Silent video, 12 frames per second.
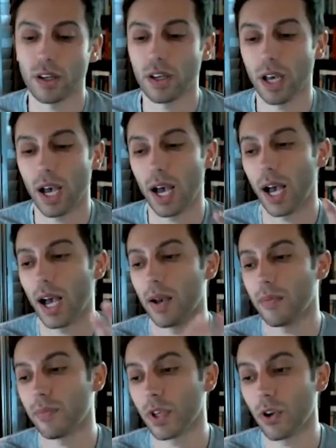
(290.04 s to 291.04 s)

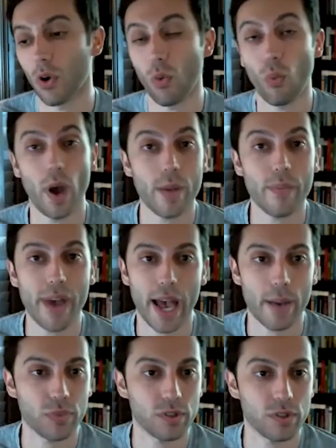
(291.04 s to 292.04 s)
web
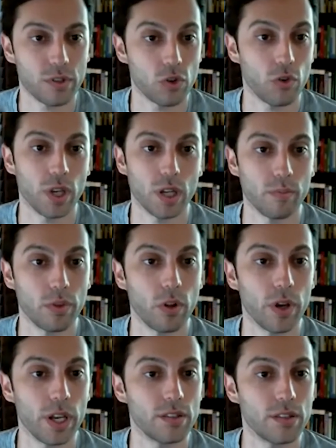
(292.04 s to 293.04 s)
apps to screen
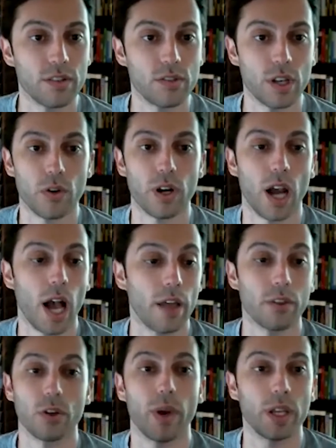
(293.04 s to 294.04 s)
employees as they were on
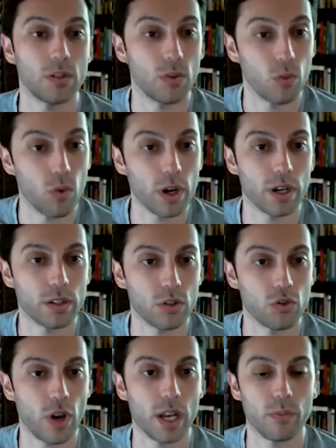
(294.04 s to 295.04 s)
their way to work to
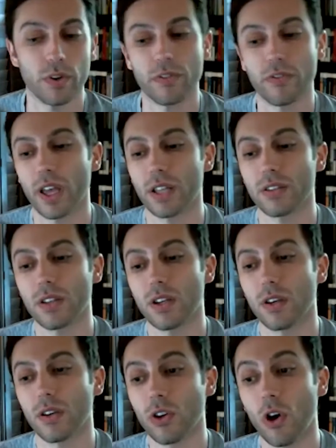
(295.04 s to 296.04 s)
try to prevent
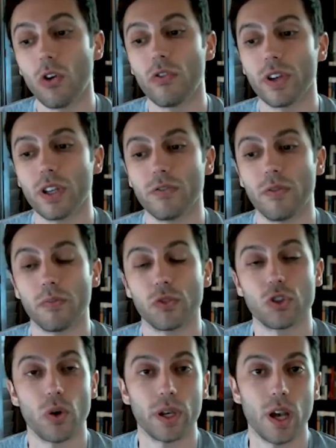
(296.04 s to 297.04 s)
COVID from
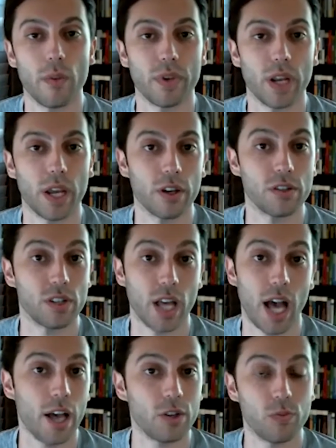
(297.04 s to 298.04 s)
showing up in areas of the
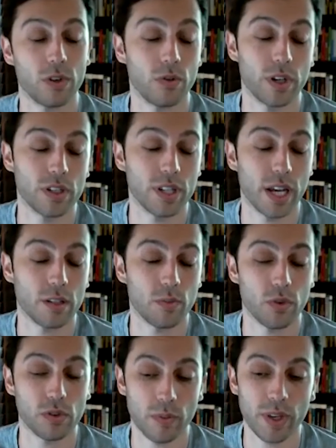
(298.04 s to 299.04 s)
hospital where it's not
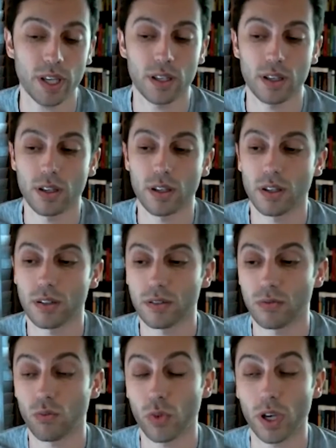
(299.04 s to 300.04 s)
supposed to be.
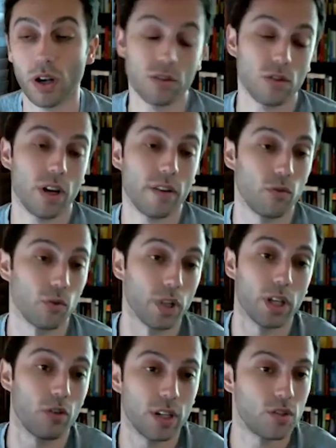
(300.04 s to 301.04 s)
we also have really
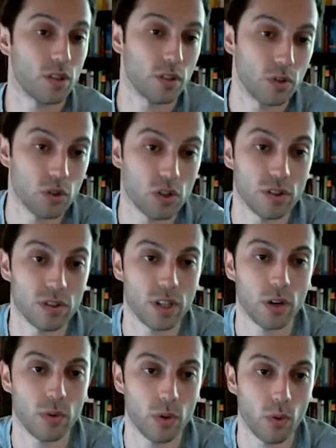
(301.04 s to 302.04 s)
great solutions that
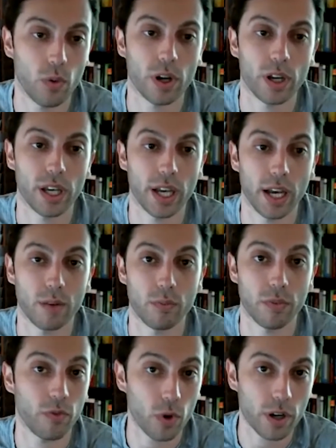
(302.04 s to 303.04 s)
we were working on
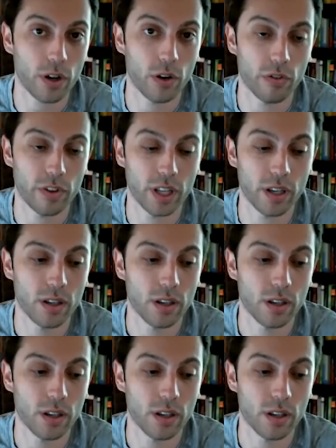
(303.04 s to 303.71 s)
before COVID